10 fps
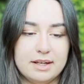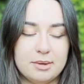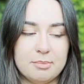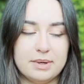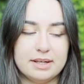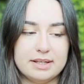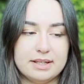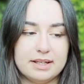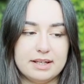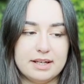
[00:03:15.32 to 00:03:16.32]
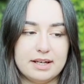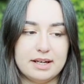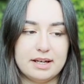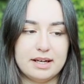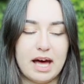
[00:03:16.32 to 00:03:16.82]
But
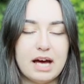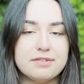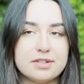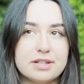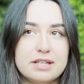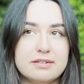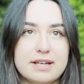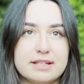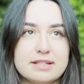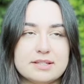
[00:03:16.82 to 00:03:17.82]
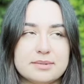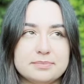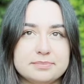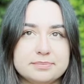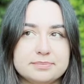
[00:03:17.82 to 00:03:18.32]
after the event,
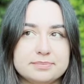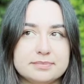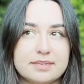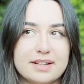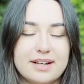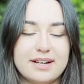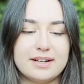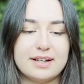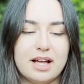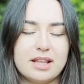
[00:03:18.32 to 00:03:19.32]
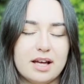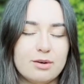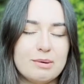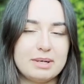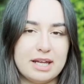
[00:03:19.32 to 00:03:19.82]
a lot of
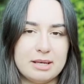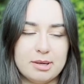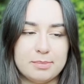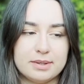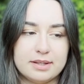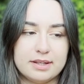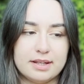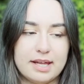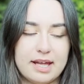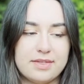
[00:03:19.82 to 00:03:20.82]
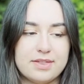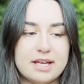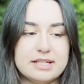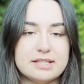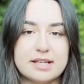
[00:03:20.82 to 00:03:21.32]
women came up and
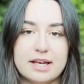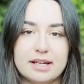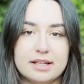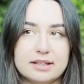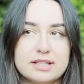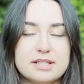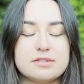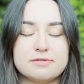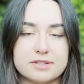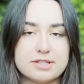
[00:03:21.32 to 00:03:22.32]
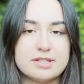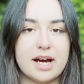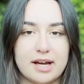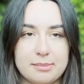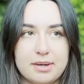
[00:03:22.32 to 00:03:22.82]
they said this is the first
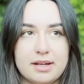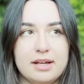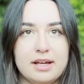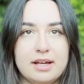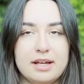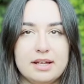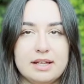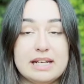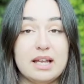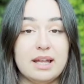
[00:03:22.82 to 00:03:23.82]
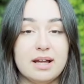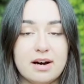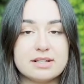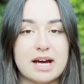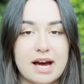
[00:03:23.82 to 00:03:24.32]
time in a
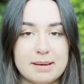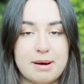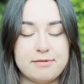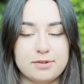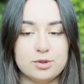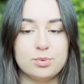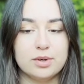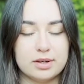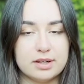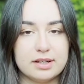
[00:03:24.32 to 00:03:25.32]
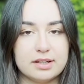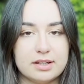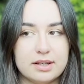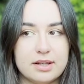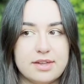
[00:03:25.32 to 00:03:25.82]
long time after the war
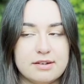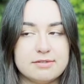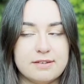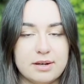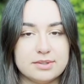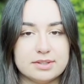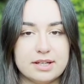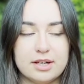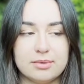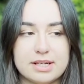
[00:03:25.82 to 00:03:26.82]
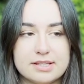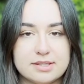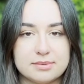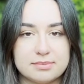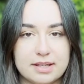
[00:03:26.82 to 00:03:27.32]
they felt at
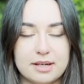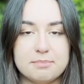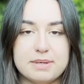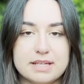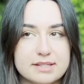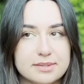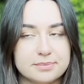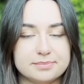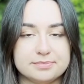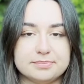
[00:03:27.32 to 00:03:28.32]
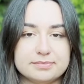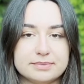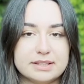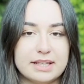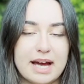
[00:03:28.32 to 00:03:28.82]
rest and at peace,
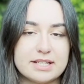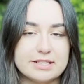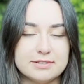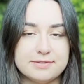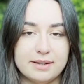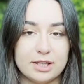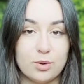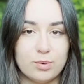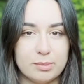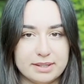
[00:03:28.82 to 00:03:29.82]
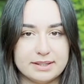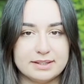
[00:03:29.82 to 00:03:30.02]
that they actually felt like a woman.